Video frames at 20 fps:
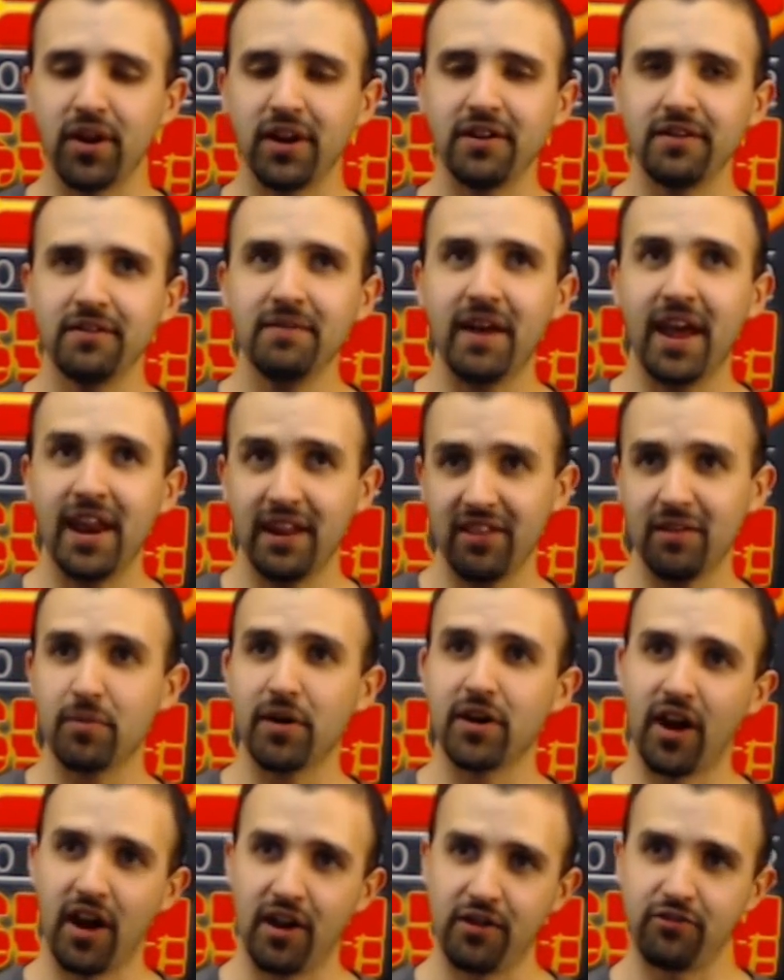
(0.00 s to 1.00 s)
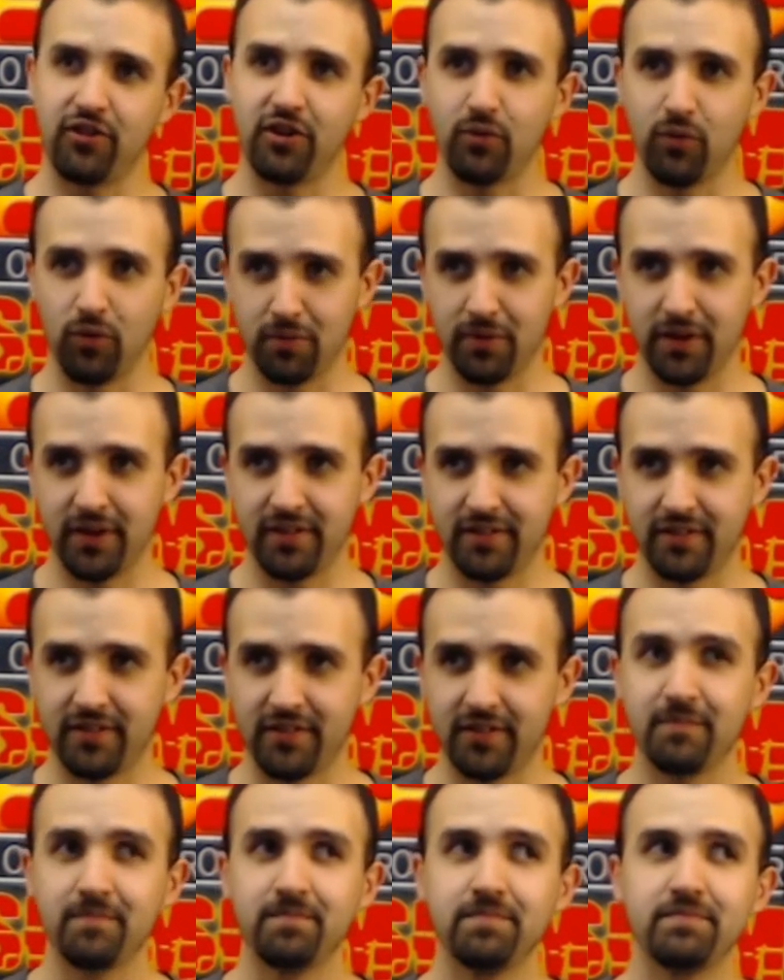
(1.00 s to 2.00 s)
anything but Construct War Beasts.
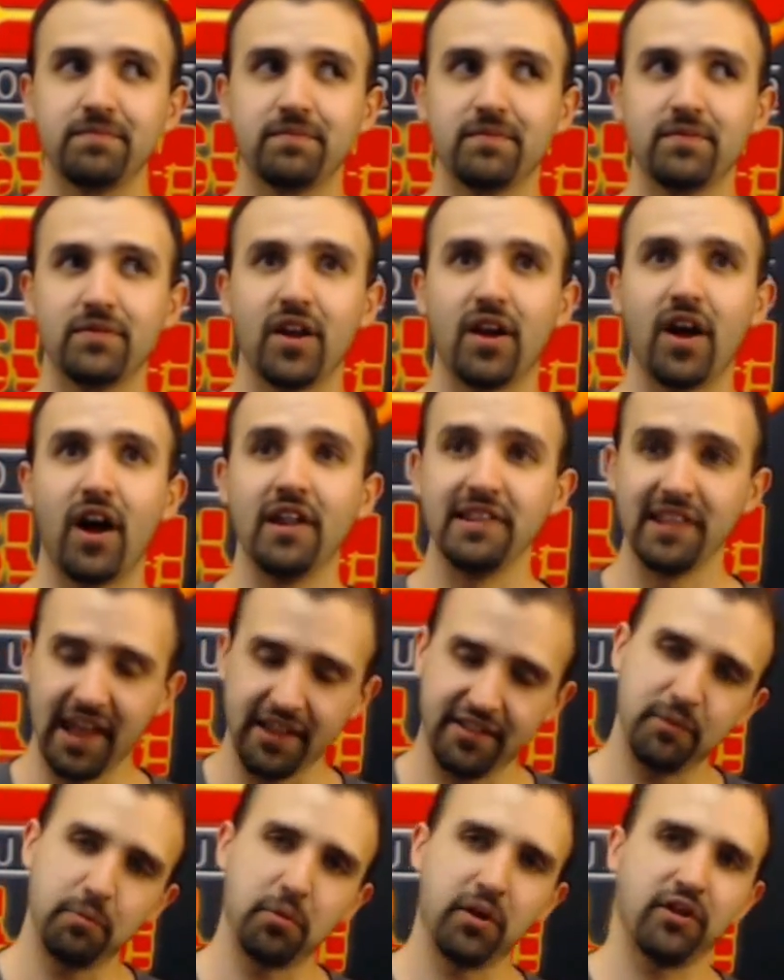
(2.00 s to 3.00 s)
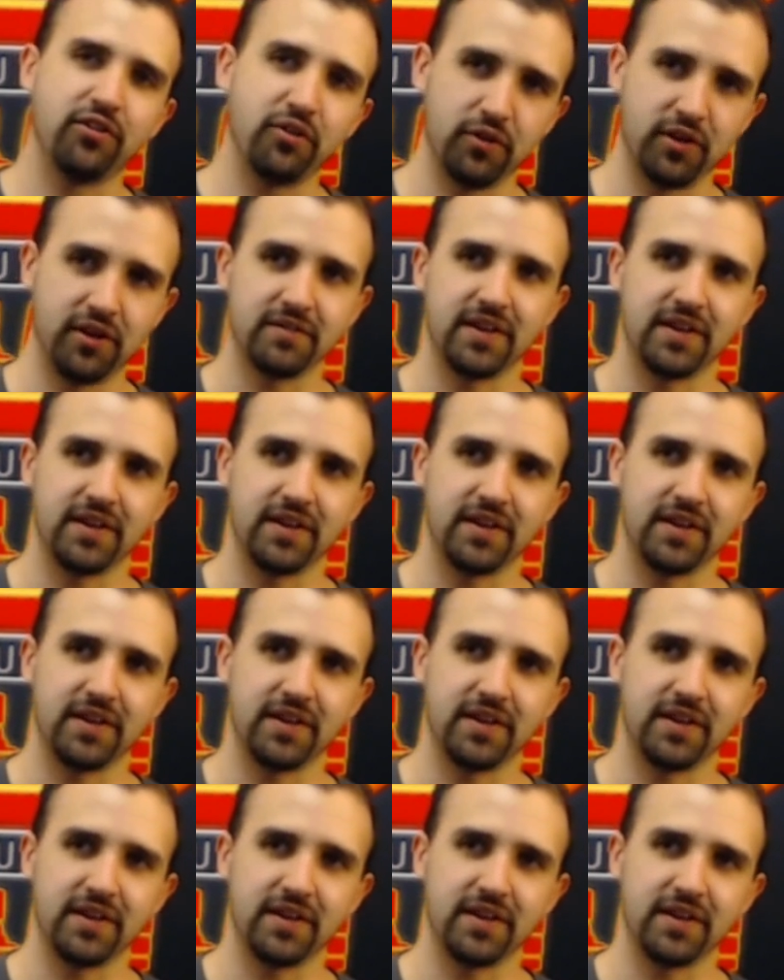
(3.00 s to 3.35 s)
Unless he brings Una.